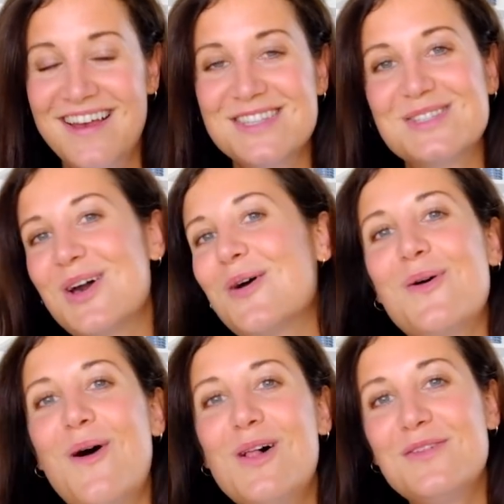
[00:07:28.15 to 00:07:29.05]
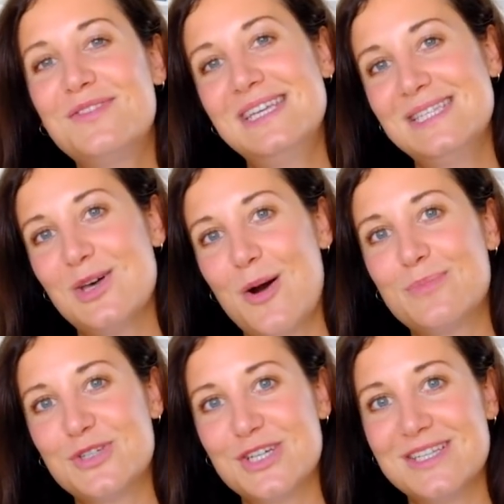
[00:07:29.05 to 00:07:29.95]
So all of these
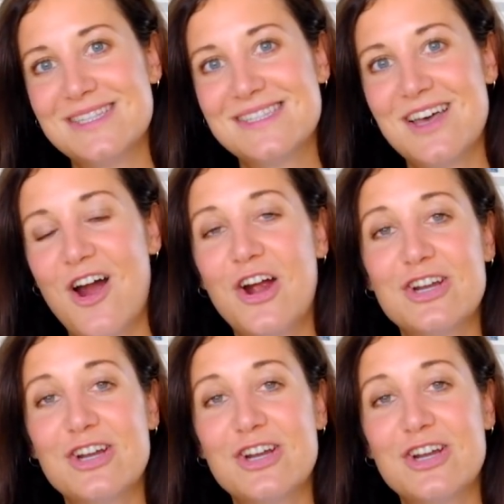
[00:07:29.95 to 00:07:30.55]
options are